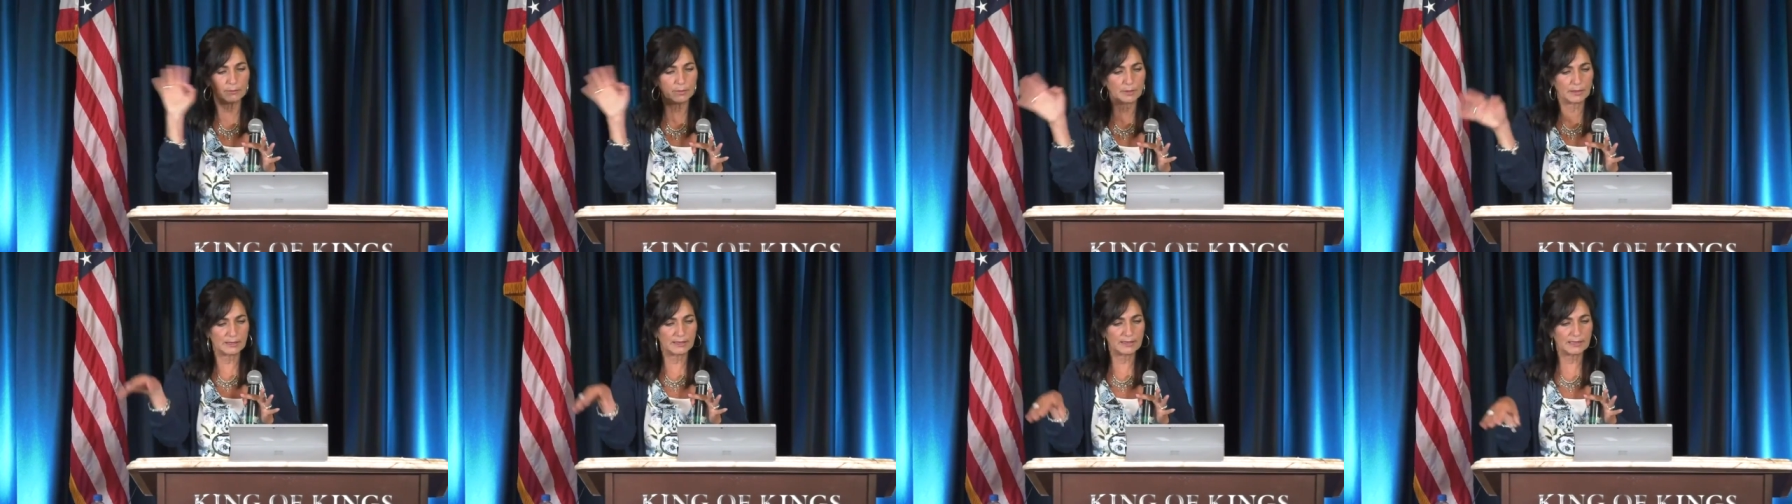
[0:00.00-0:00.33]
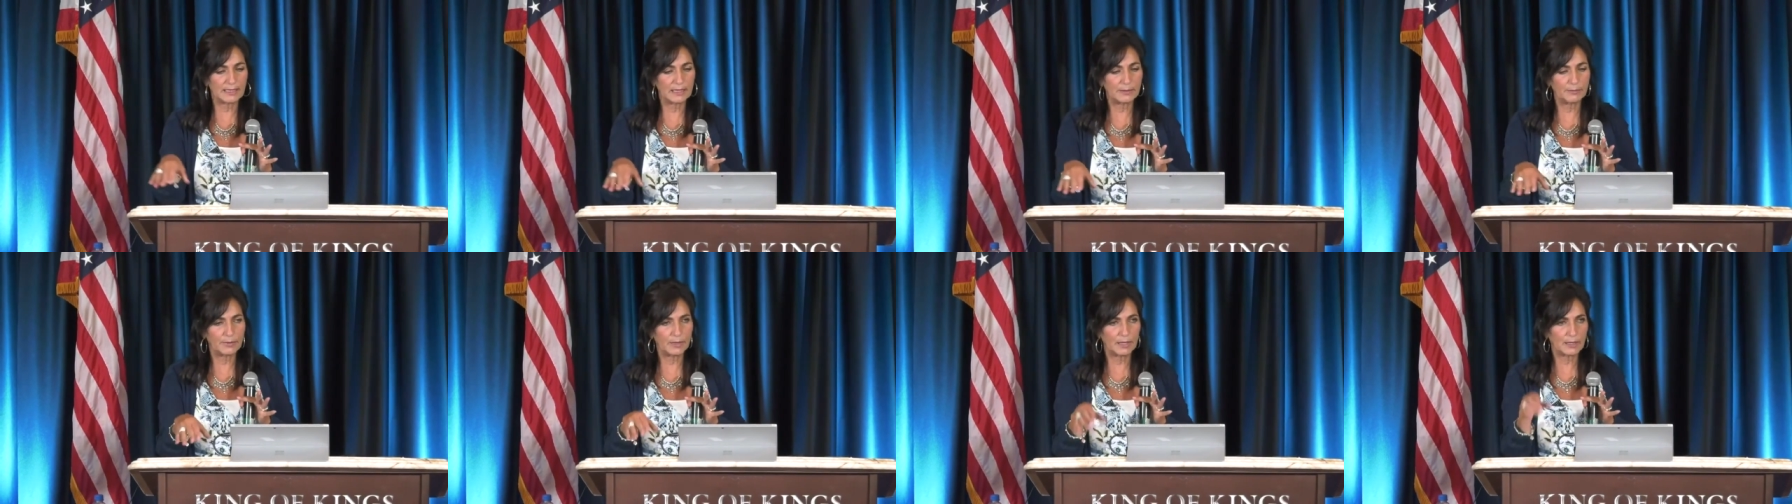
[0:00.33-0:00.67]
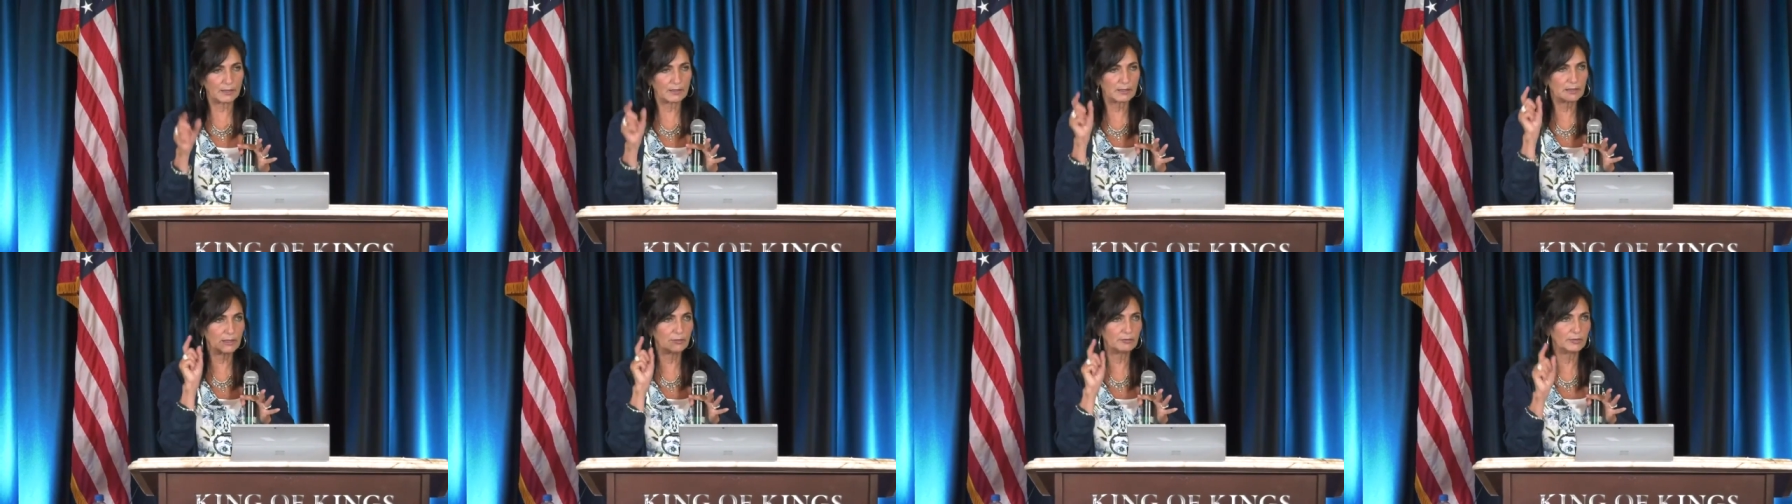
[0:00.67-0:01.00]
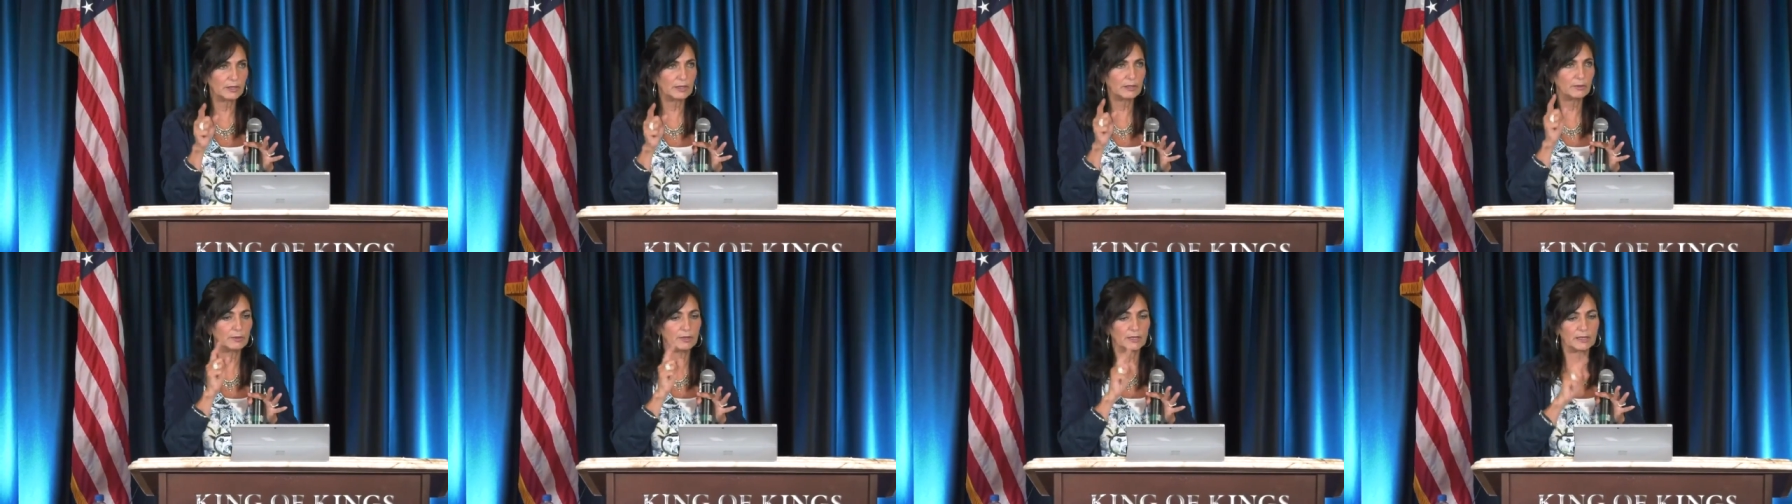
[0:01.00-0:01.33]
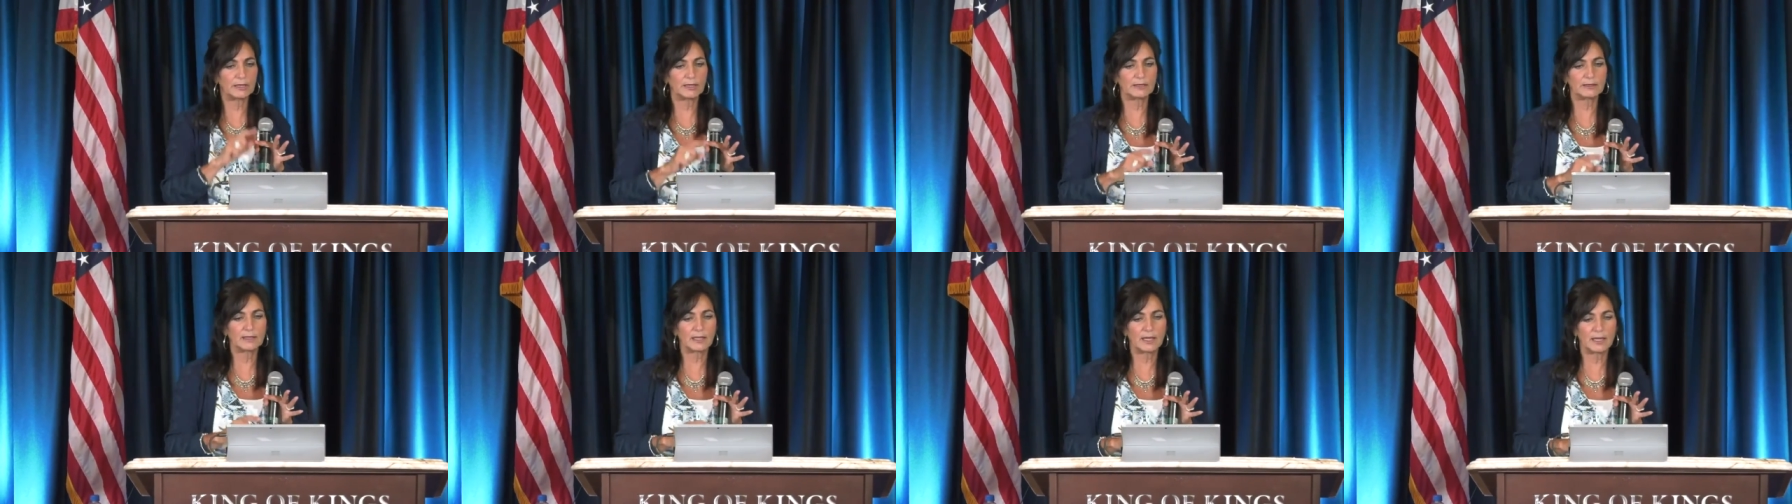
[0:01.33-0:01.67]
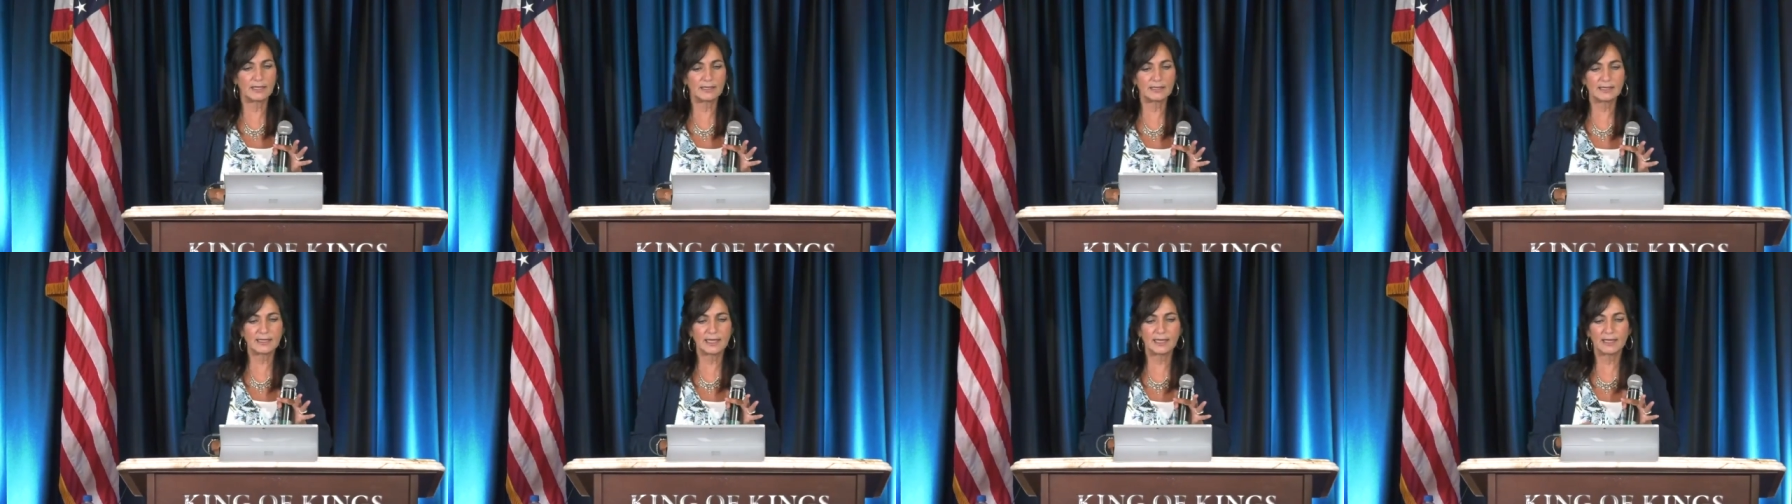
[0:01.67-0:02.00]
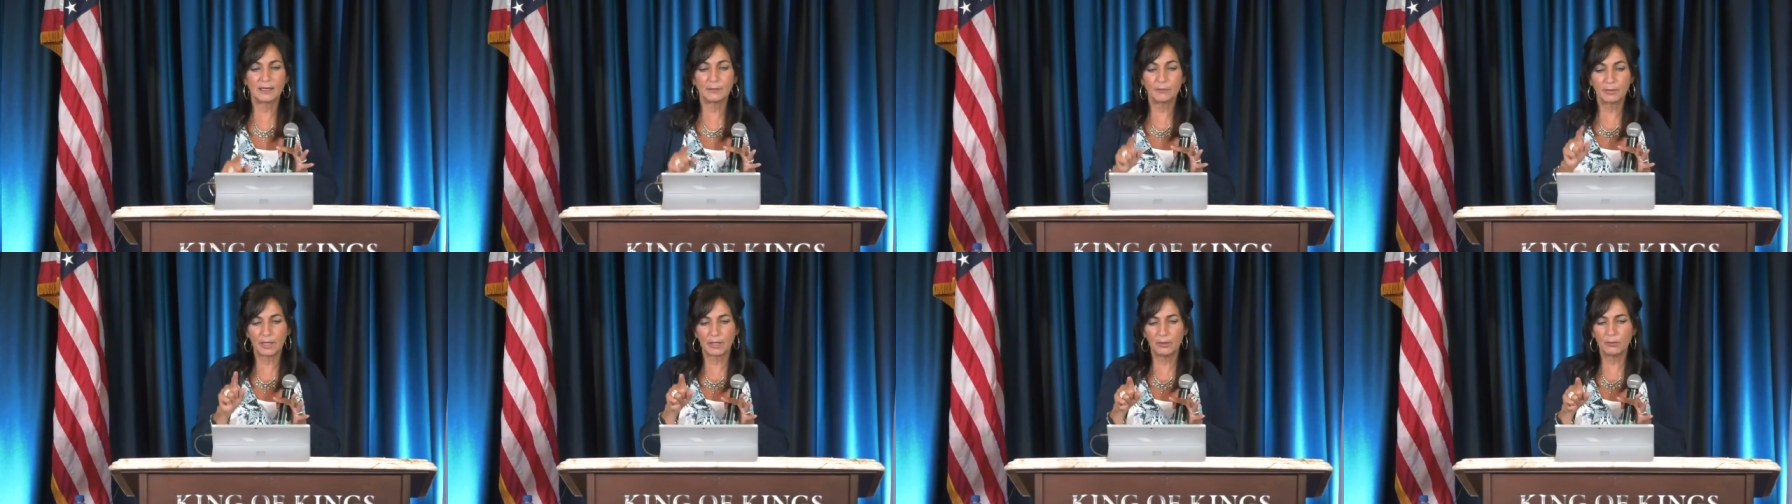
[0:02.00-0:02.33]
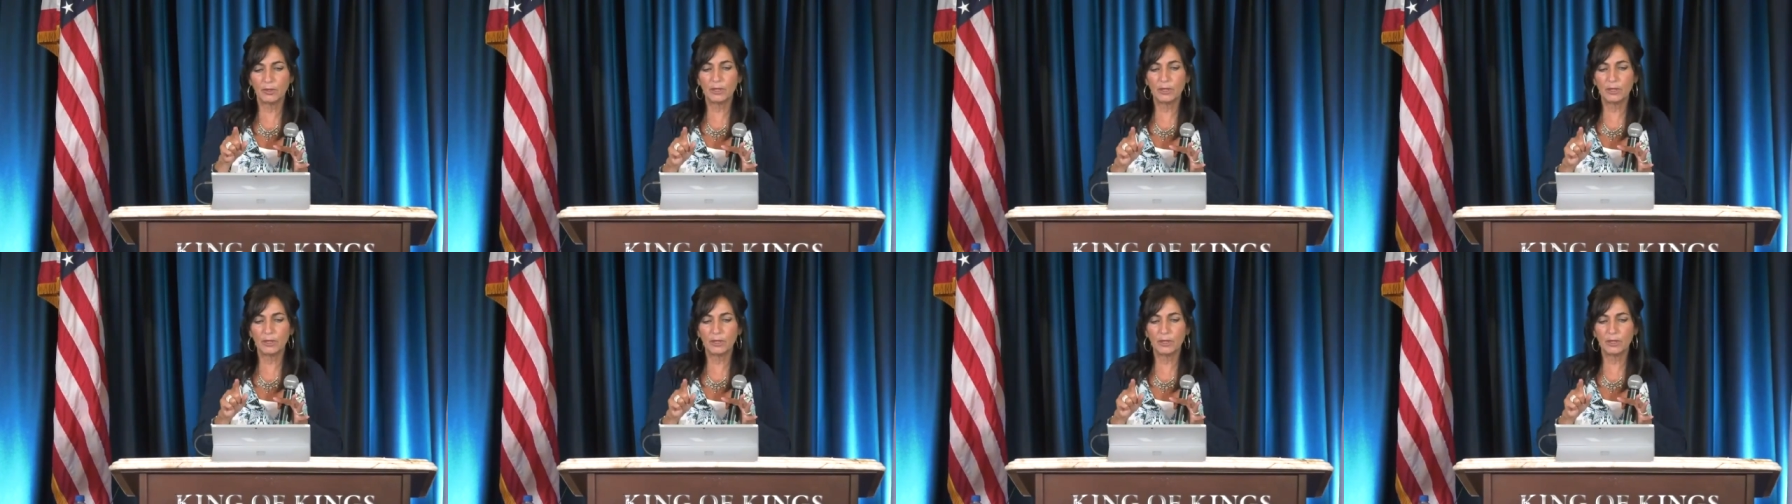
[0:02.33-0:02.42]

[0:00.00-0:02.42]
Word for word: but I'm going to skip that because I really want to get to Isaiah.